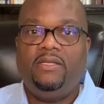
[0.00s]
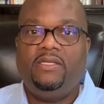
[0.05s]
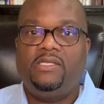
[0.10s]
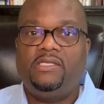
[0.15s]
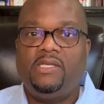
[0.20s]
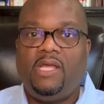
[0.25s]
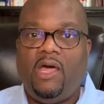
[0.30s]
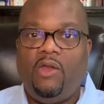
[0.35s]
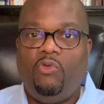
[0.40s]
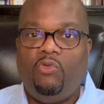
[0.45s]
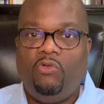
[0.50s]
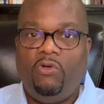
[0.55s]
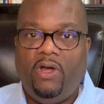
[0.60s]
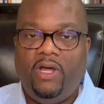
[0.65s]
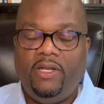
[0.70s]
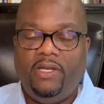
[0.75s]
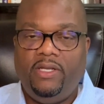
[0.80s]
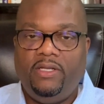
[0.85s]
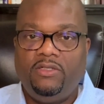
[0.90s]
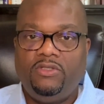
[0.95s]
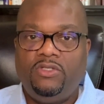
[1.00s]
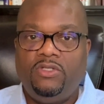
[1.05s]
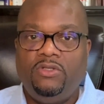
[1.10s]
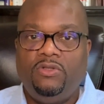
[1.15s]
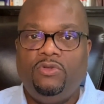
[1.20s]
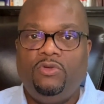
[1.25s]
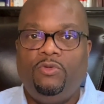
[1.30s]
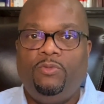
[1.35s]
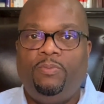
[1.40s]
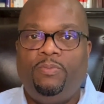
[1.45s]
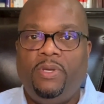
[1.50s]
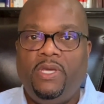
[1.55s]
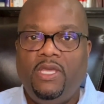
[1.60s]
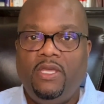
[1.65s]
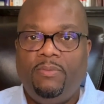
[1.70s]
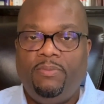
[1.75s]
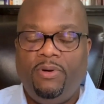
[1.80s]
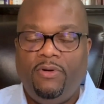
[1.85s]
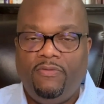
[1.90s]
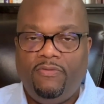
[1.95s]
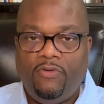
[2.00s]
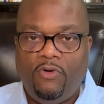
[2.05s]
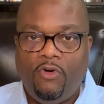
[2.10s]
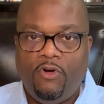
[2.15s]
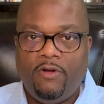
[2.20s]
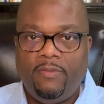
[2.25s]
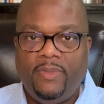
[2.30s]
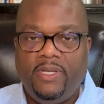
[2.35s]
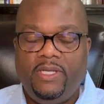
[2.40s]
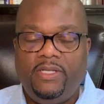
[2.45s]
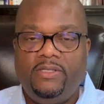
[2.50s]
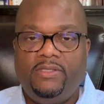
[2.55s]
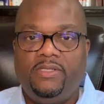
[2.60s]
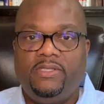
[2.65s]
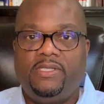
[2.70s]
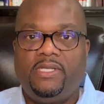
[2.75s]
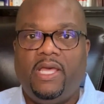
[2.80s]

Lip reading: it's not running to peak performance,